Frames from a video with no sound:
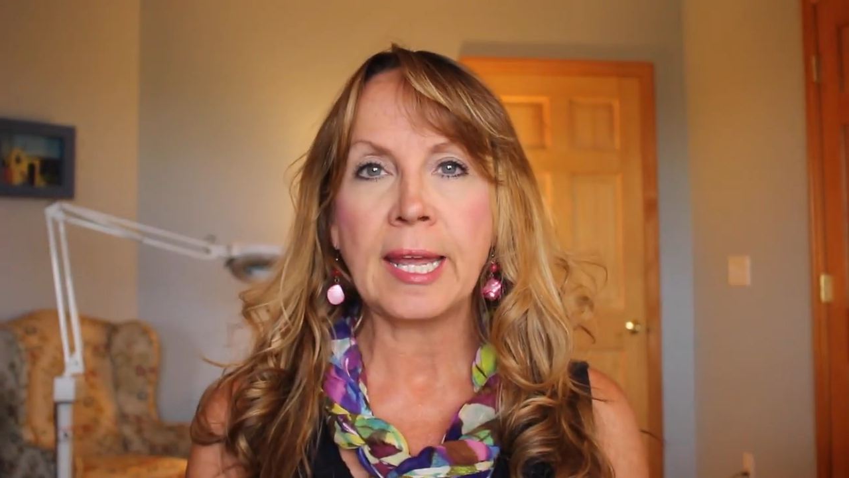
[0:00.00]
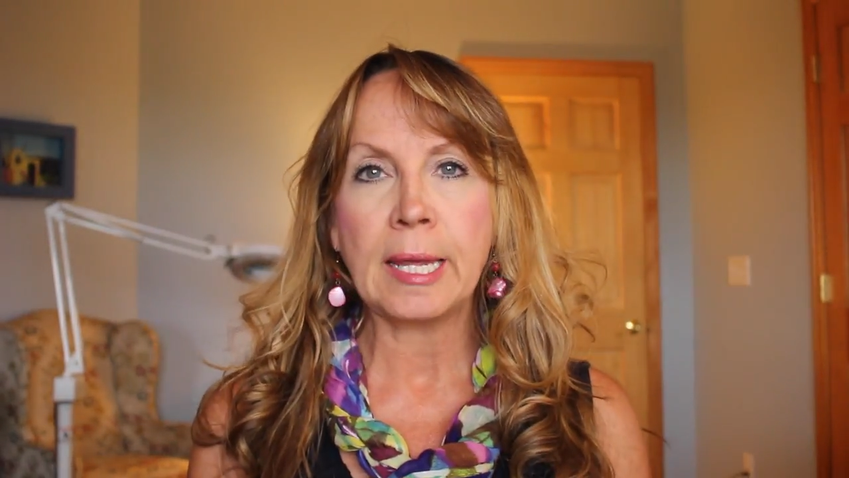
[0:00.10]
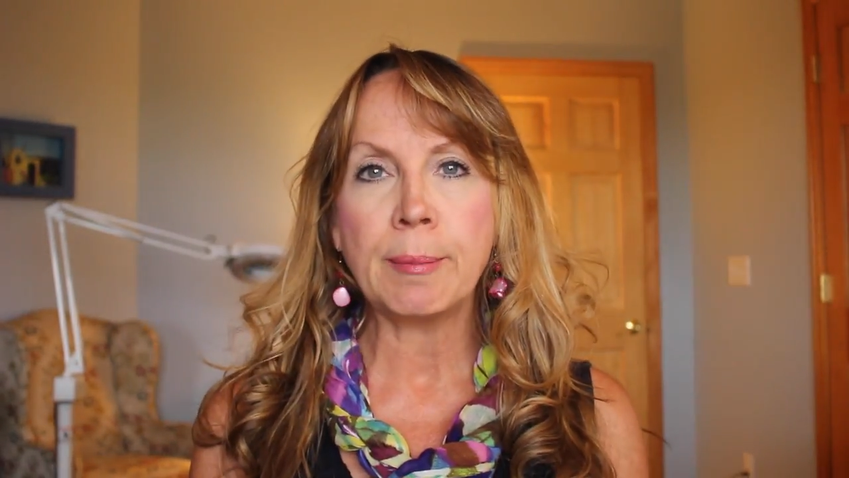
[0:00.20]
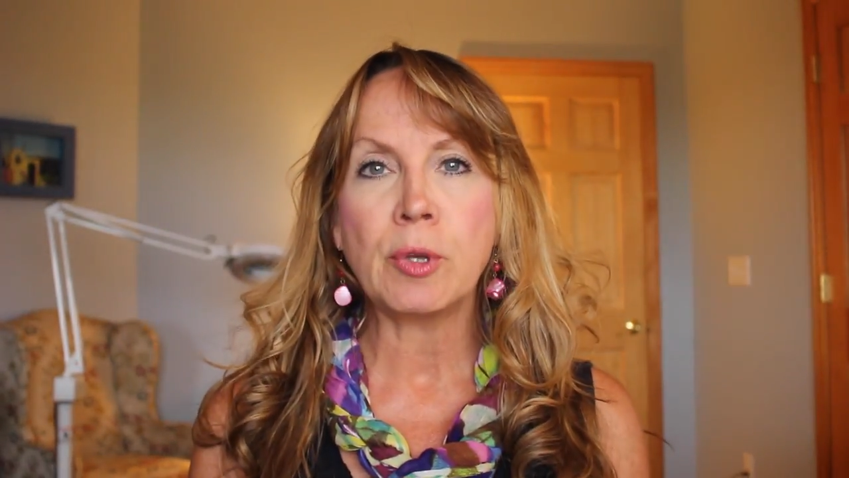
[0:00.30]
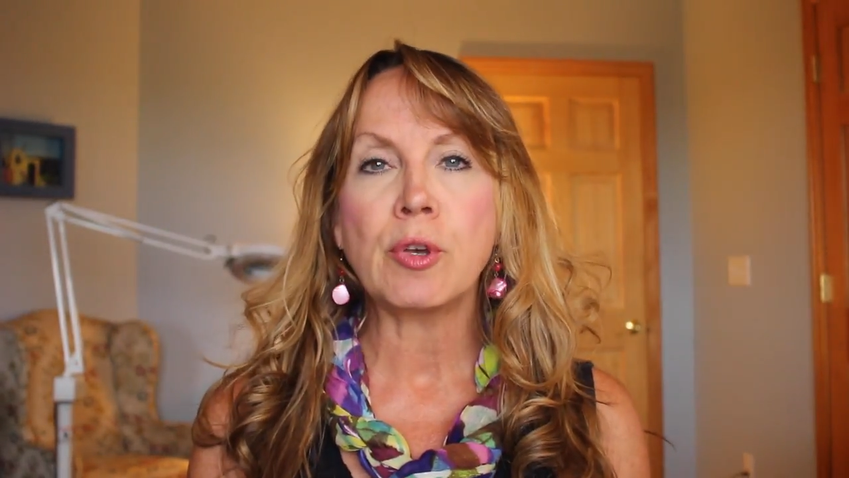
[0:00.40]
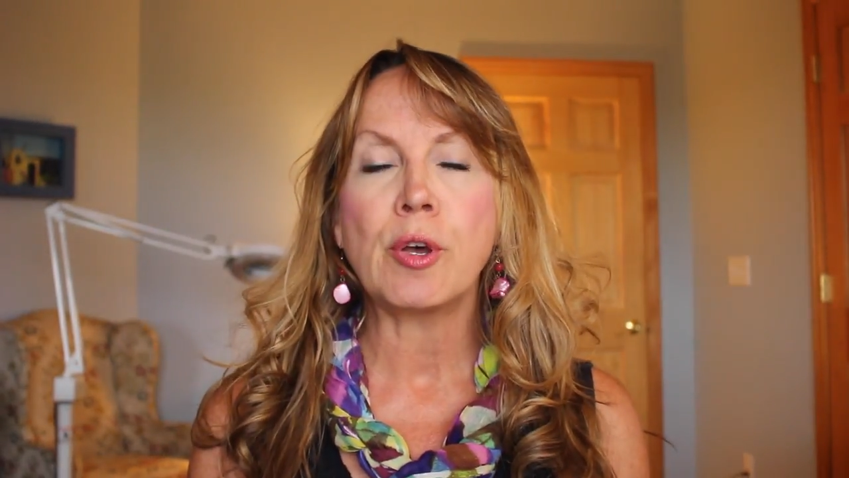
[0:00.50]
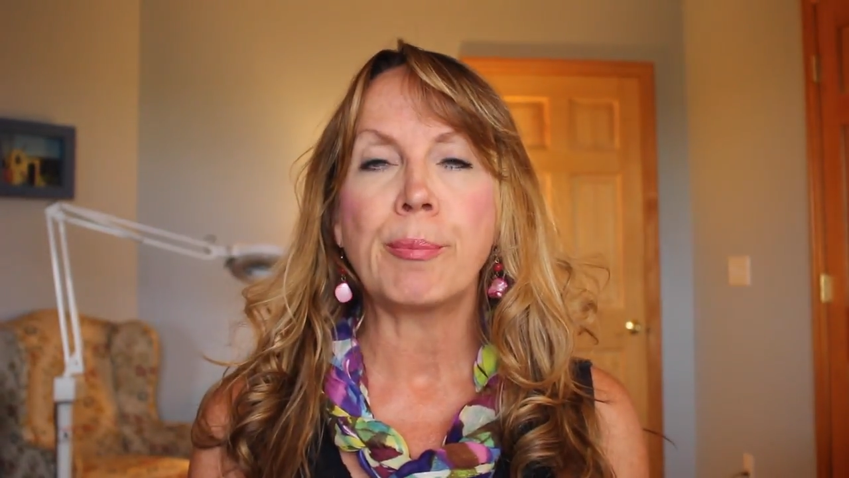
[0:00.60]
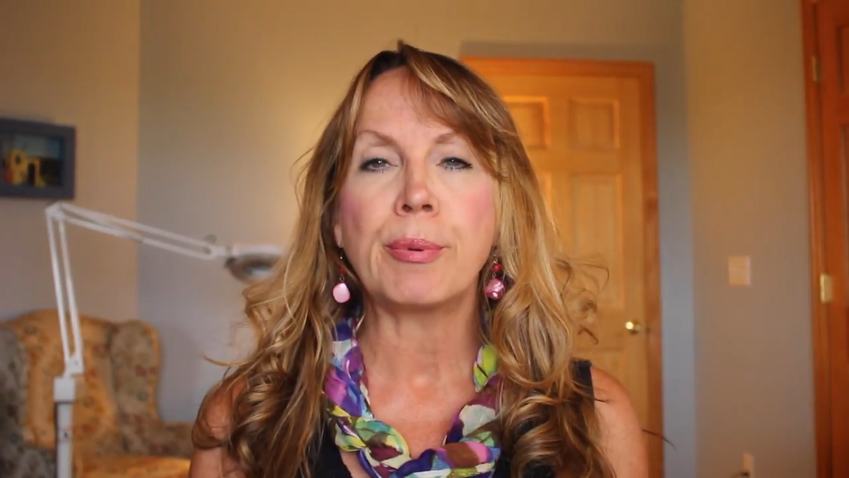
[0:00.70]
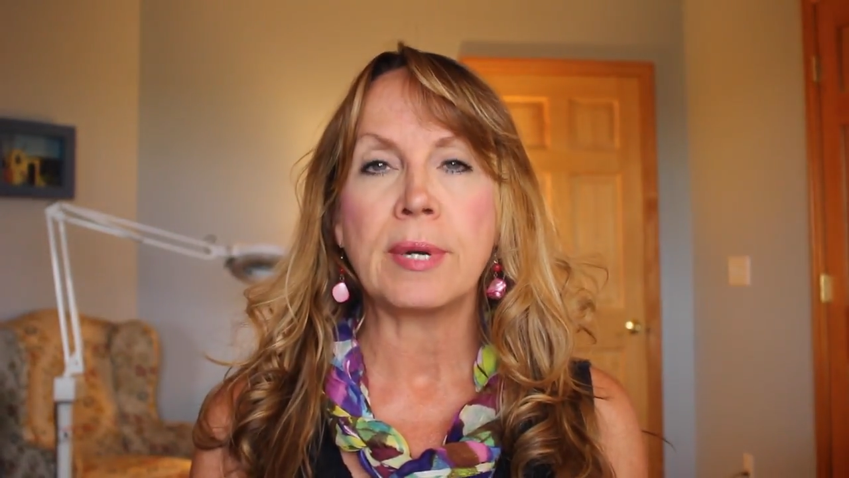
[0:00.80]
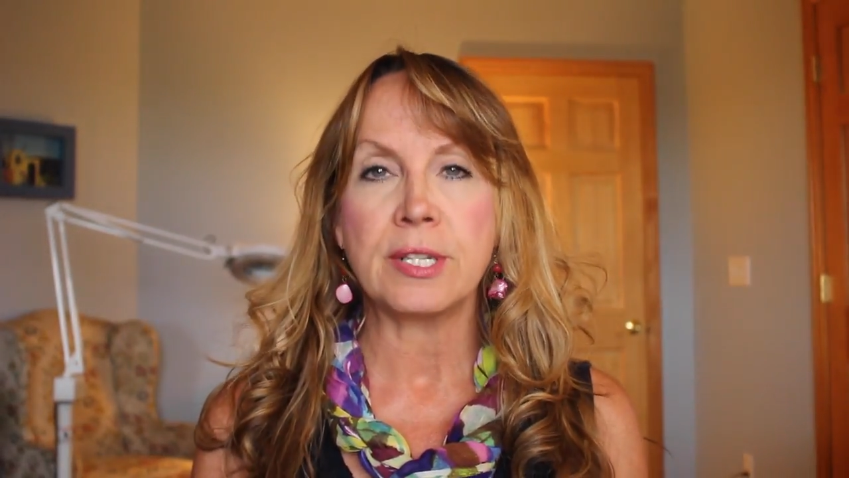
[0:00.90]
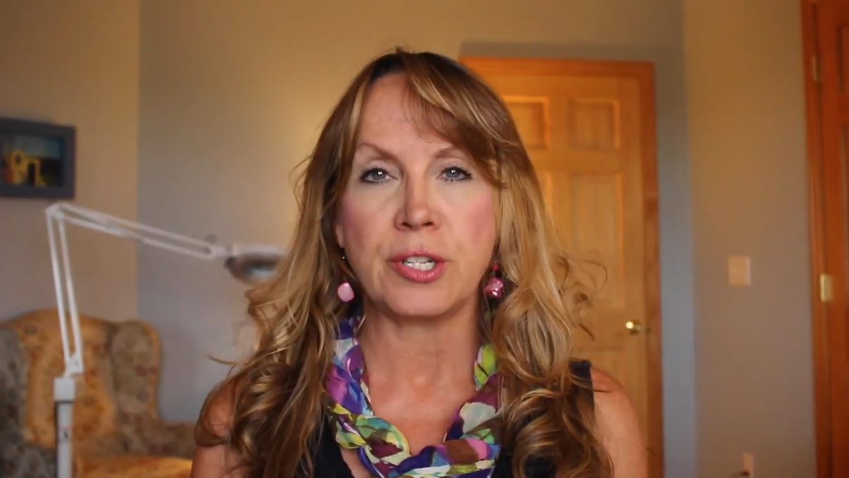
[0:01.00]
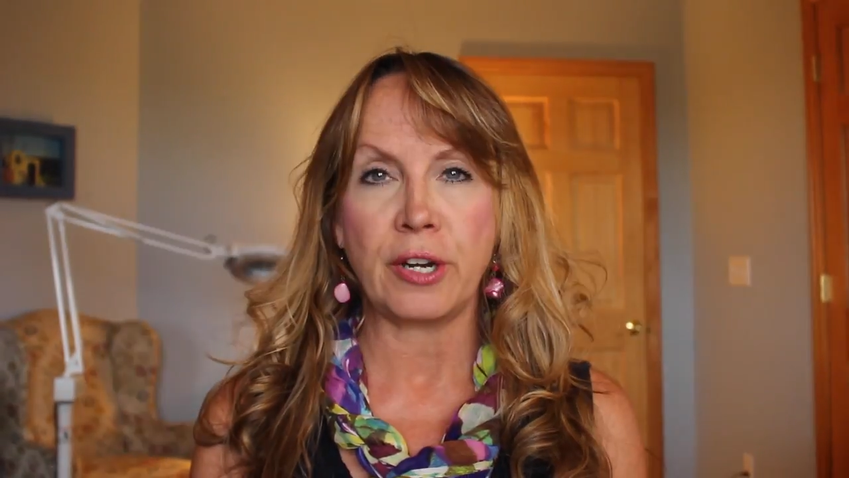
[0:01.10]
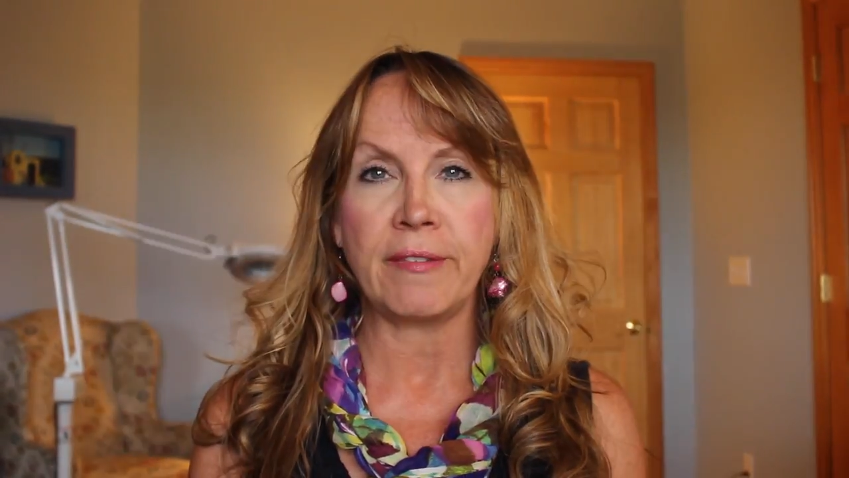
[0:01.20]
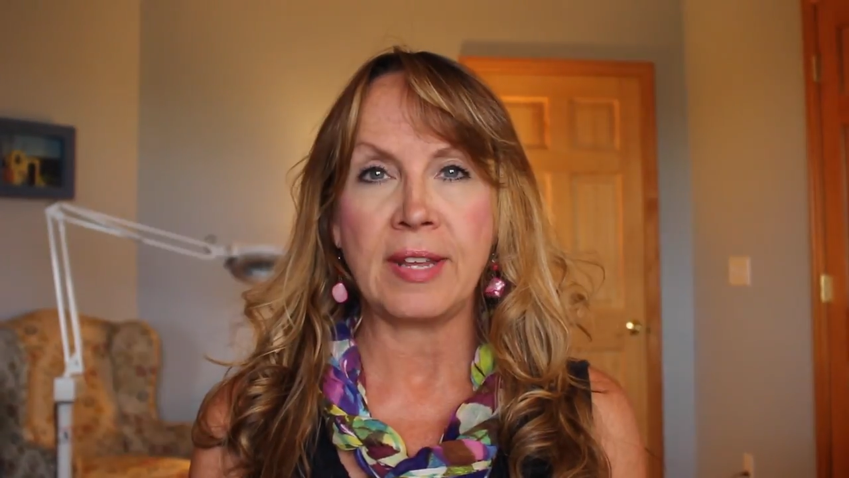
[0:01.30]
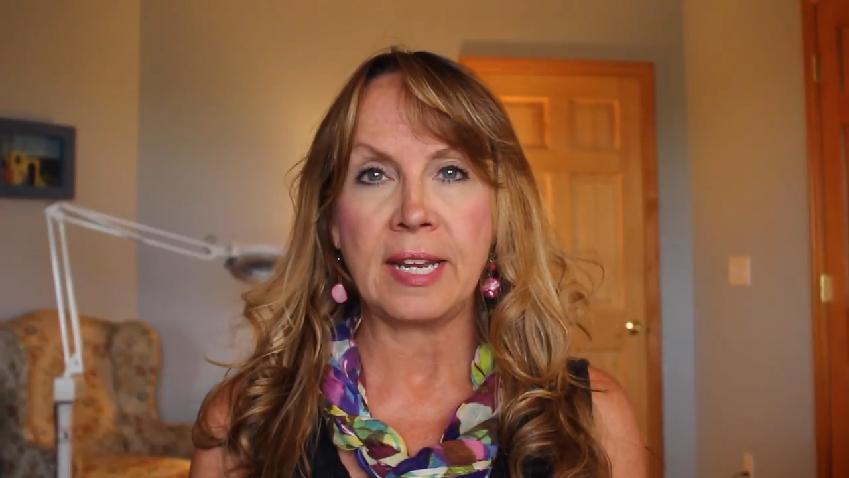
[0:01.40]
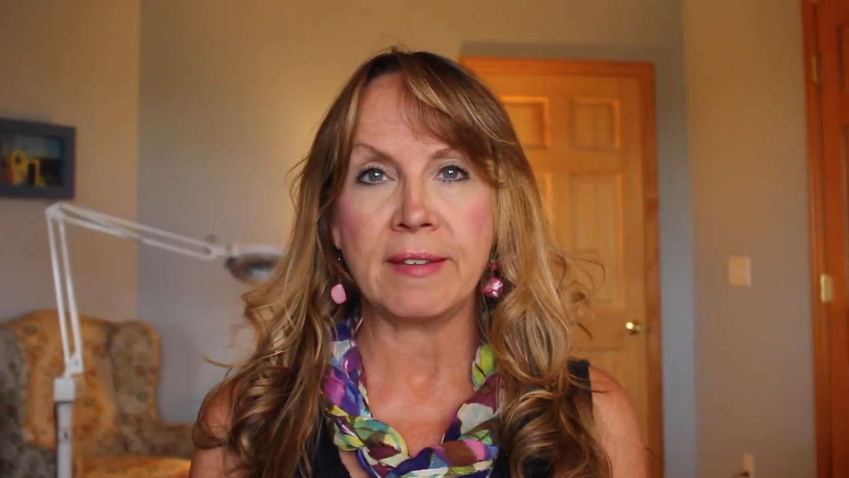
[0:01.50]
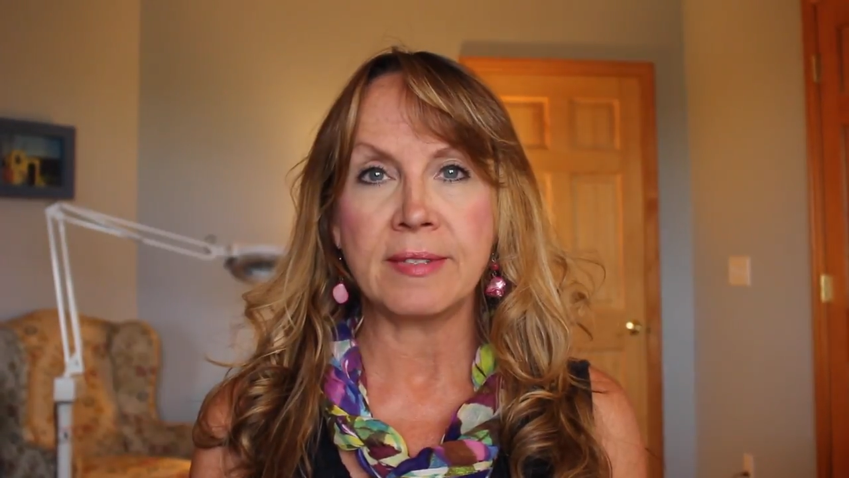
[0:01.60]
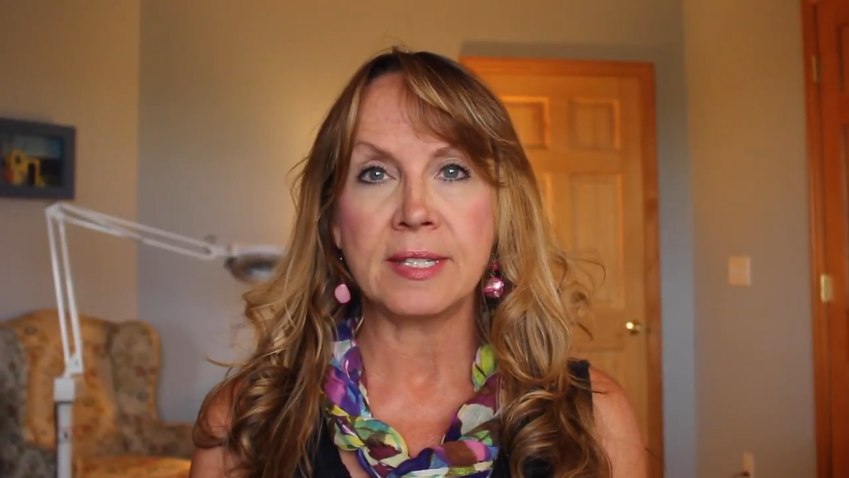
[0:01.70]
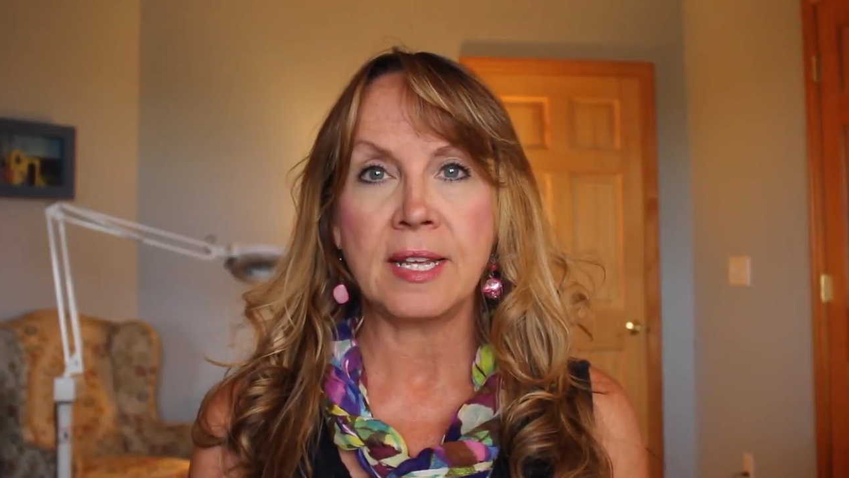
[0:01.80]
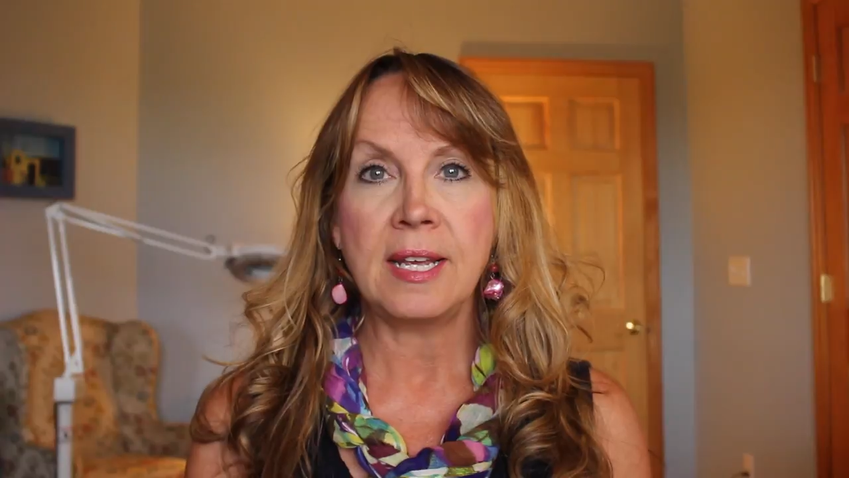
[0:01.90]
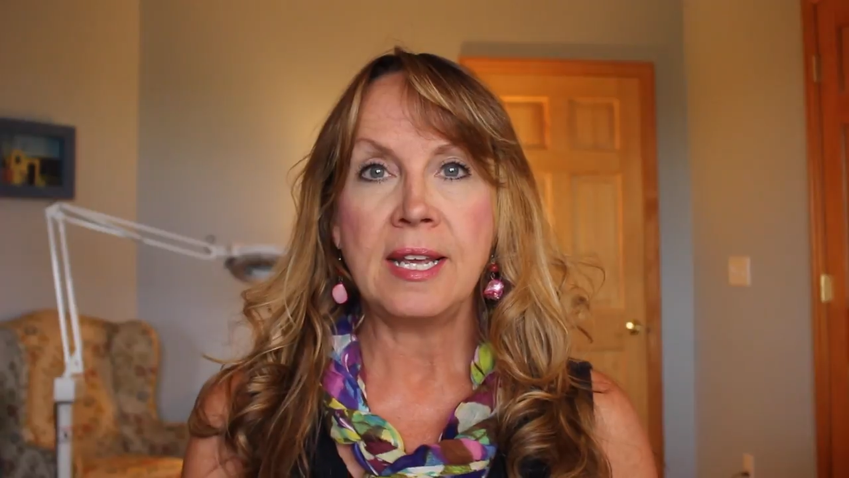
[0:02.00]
chemical preservatives